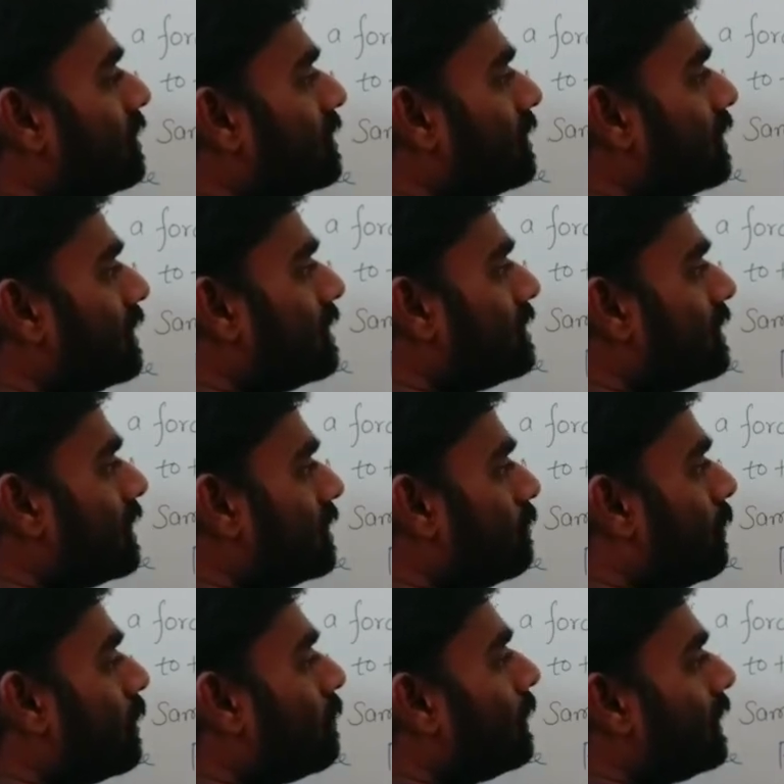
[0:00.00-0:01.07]
is the distance,
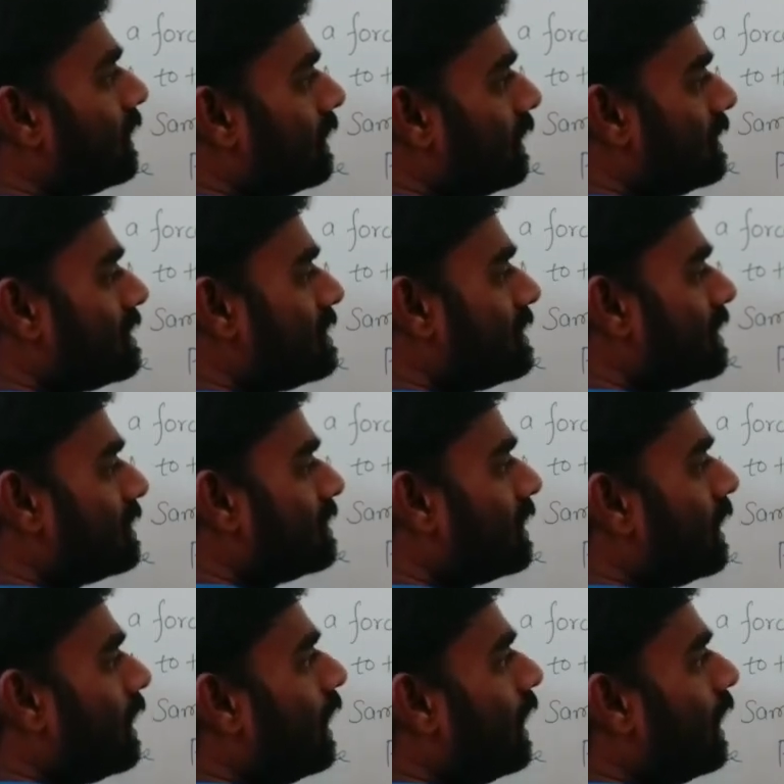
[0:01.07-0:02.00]
perpendicular distance.